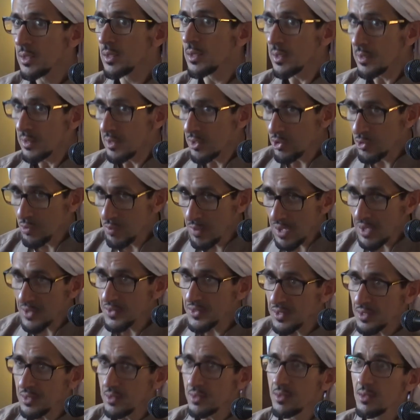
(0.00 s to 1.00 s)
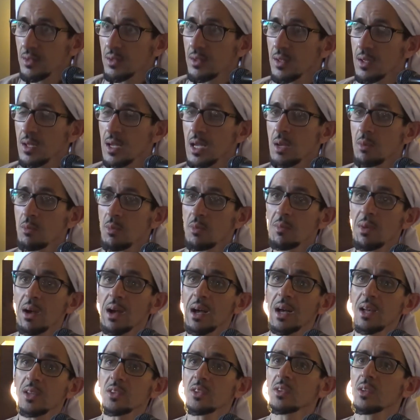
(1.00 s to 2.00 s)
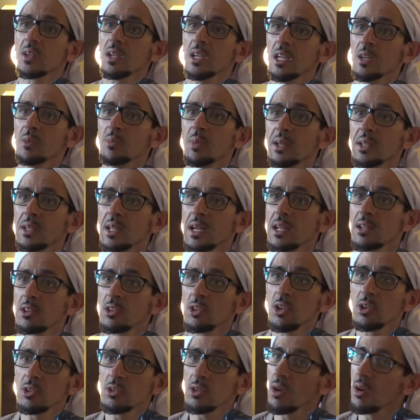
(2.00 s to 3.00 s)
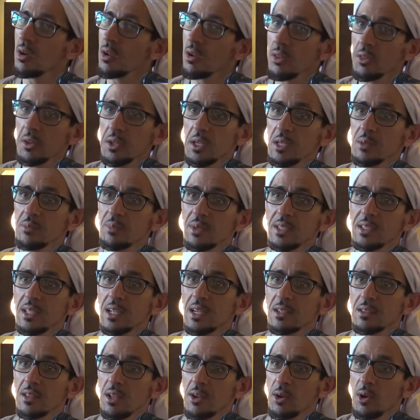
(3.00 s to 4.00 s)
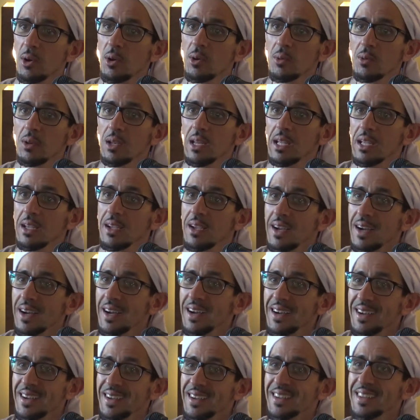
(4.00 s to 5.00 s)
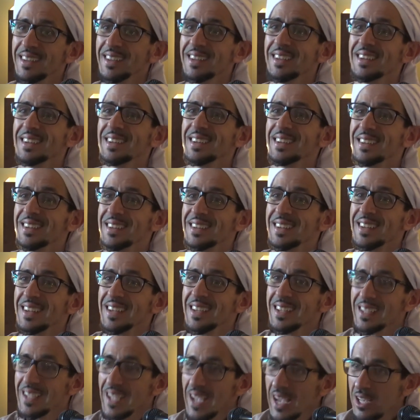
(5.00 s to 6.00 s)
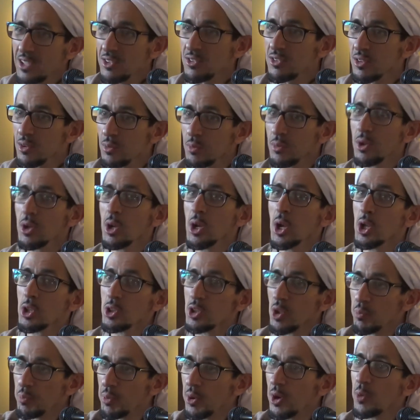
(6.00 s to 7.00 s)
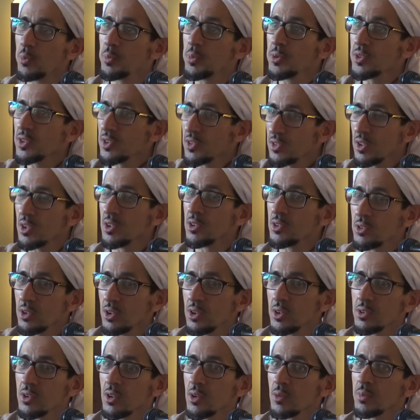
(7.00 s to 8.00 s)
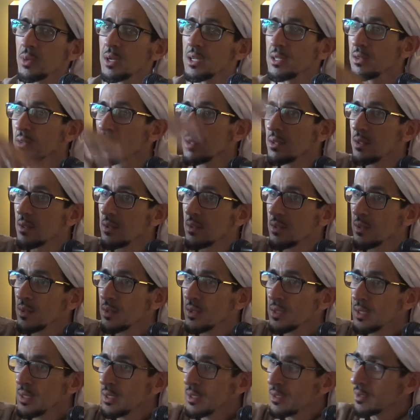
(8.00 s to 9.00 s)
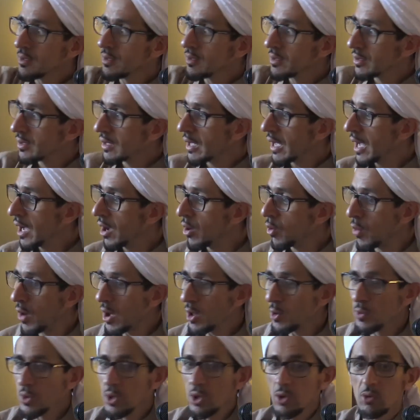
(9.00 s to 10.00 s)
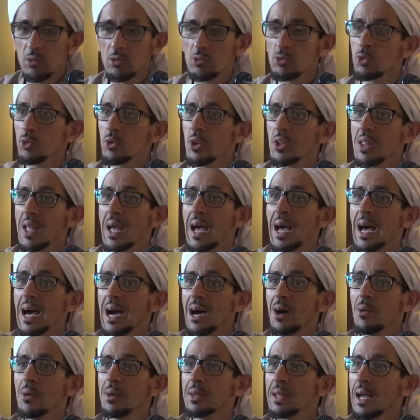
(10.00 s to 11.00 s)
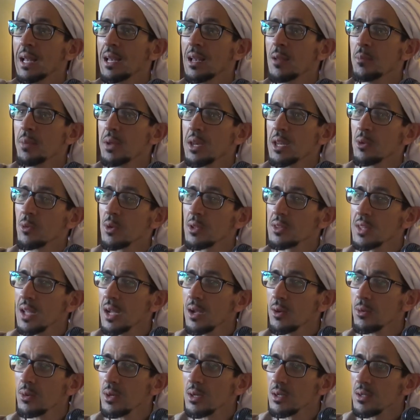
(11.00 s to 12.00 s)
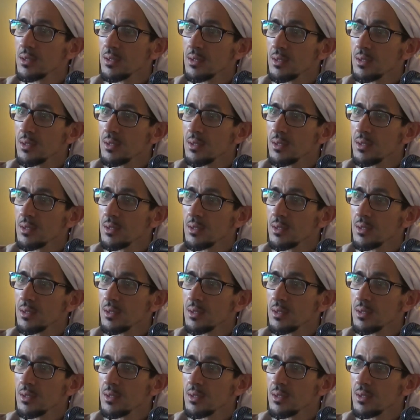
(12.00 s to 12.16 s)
It is maqsad, min maqasid al-ibadat. Not all the ibadat are only, yes, the purpose is internal, but how are we going to nata'awan ala birri wa taqwa?